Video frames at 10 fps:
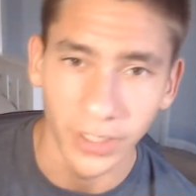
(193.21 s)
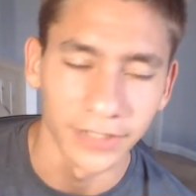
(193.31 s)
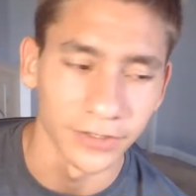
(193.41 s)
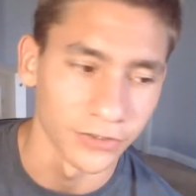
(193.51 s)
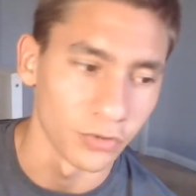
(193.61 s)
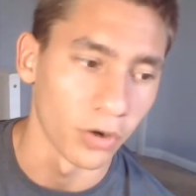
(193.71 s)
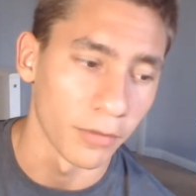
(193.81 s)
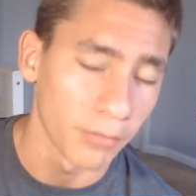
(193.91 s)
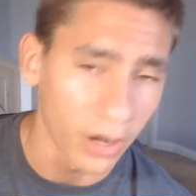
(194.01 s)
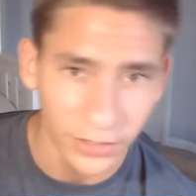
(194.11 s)
and you are
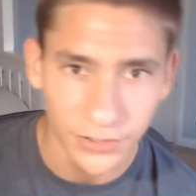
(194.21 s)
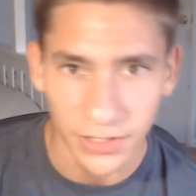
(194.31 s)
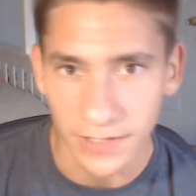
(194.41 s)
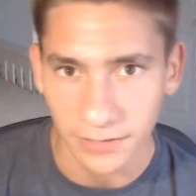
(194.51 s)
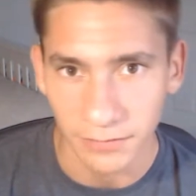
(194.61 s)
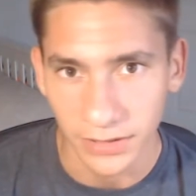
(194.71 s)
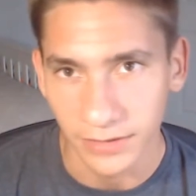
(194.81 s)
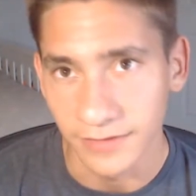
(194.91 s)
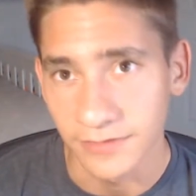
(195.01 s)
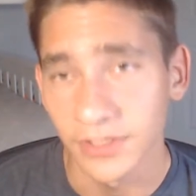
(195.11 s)
apologizing
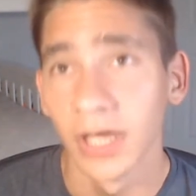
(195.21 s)
because